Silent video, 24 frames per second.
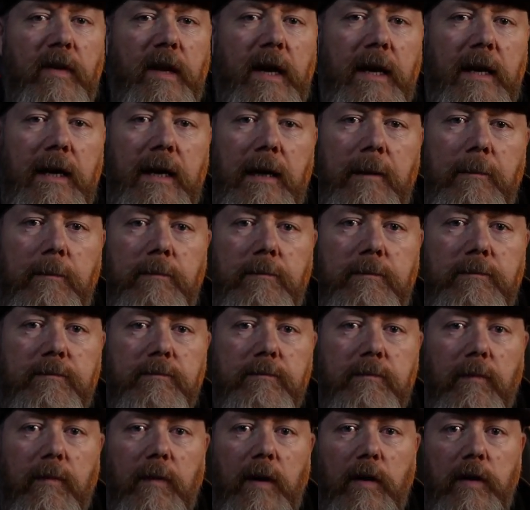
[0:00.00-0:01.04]
Um,
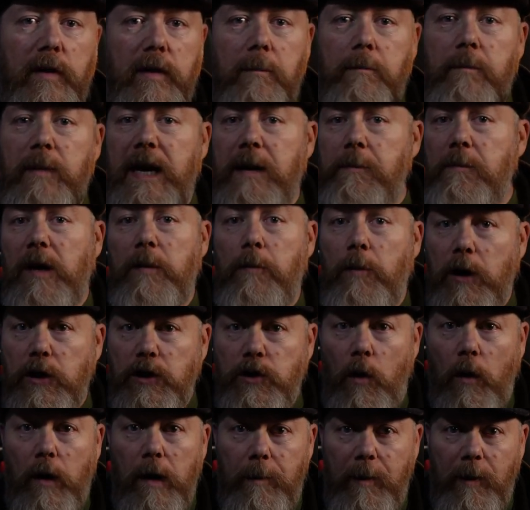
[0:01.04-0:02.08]
the main one I want to
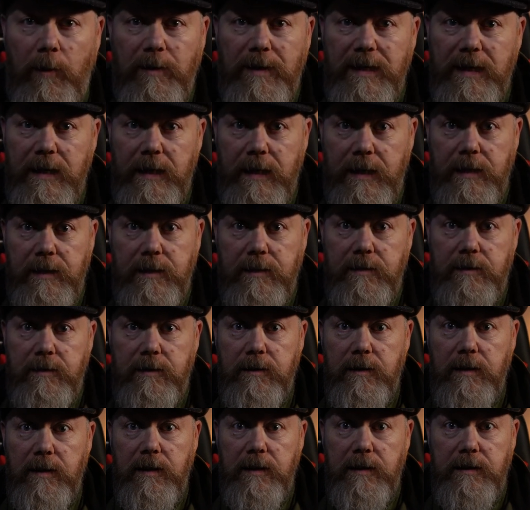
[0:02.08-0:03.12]
talk about is
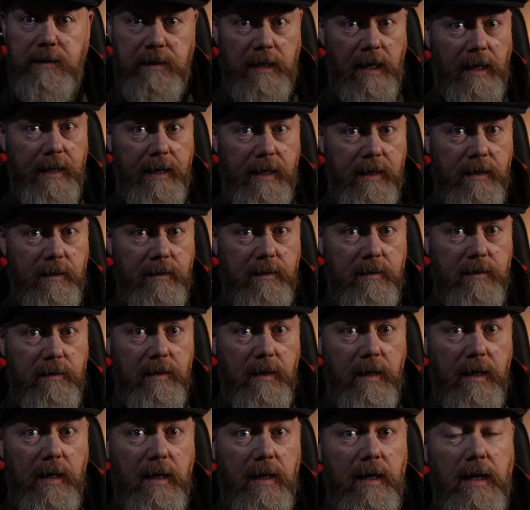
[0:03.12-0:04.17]
tyres,
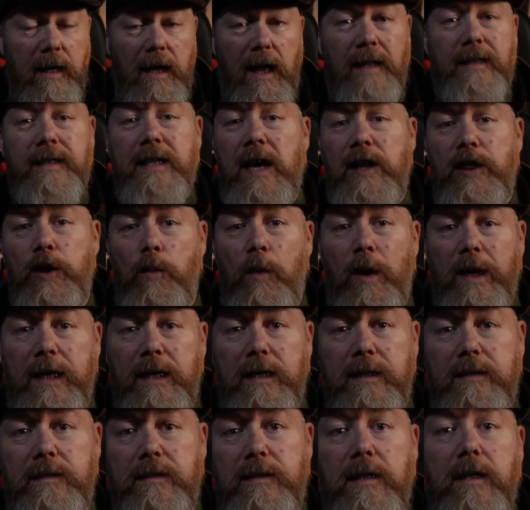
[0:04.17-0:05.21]
and the other one
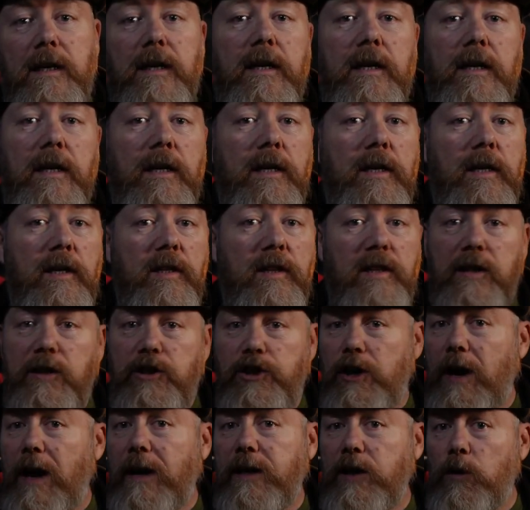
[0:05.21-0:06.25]
is the
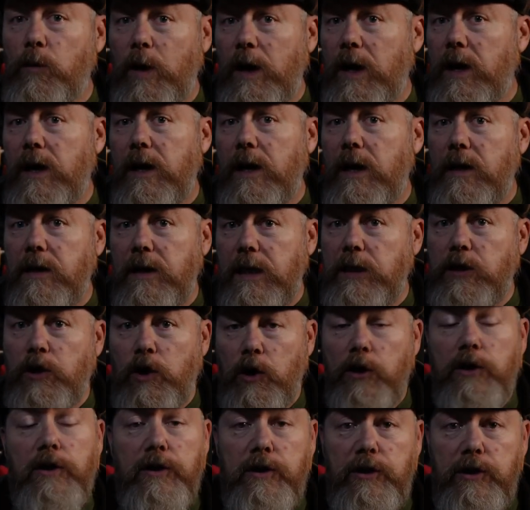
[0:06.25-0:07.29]
Jaguar that
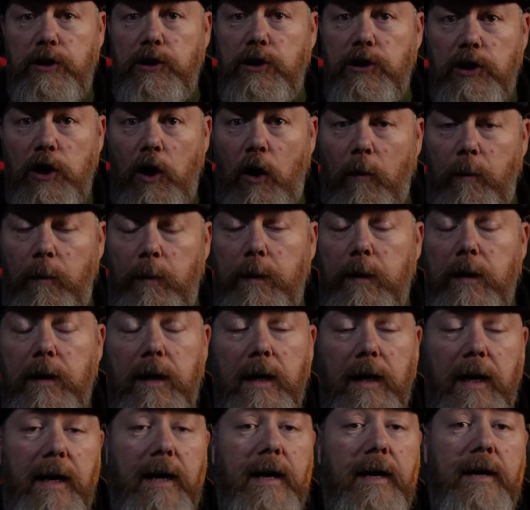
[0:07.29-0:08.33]
couldn't stop,
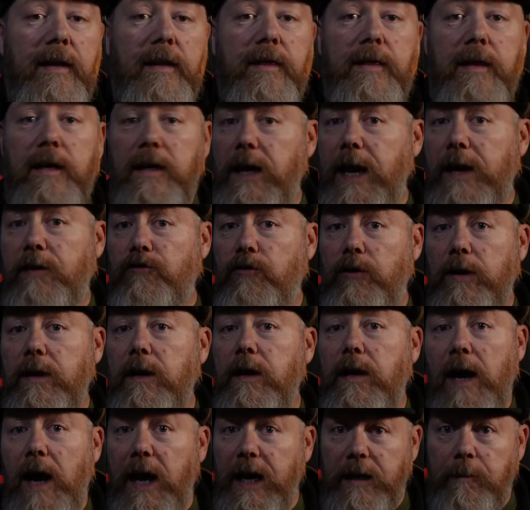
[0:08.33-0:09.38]
uh, the electric
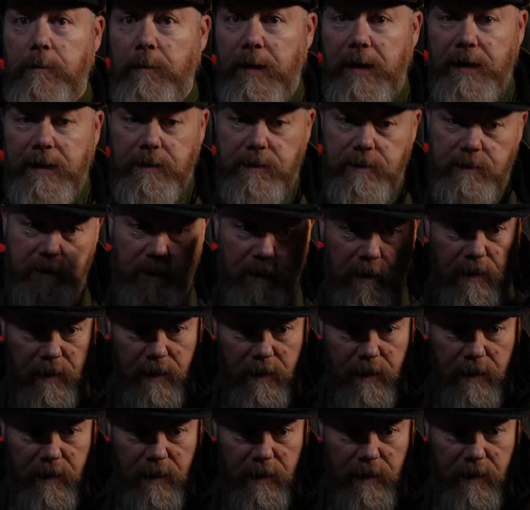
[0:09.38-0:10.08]
I-Pace.